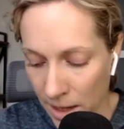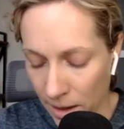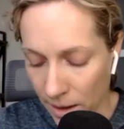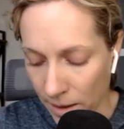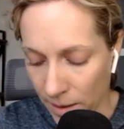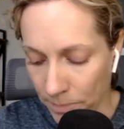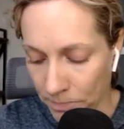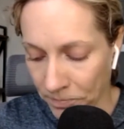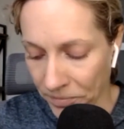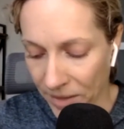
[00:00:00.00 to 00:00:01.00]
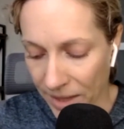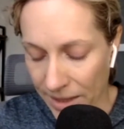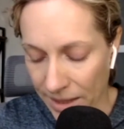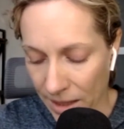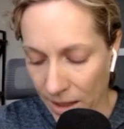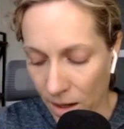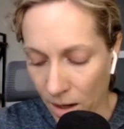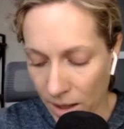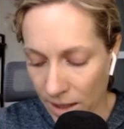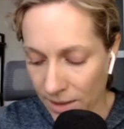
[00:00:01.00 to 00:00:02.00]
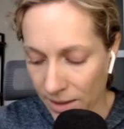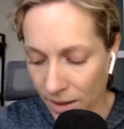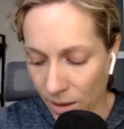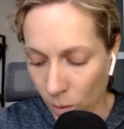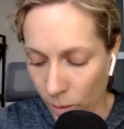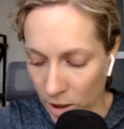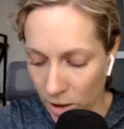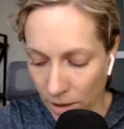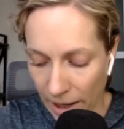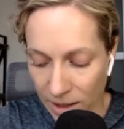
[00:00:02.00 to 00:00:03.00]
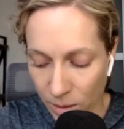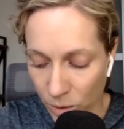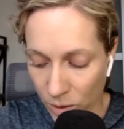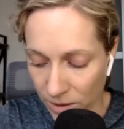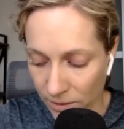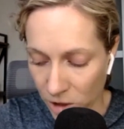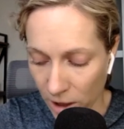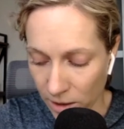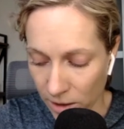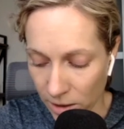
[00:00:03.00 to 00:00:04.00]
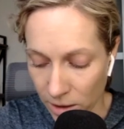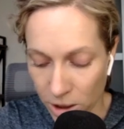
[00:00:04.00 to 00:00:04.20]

They say Connie is a young woman who had an abusive childhood.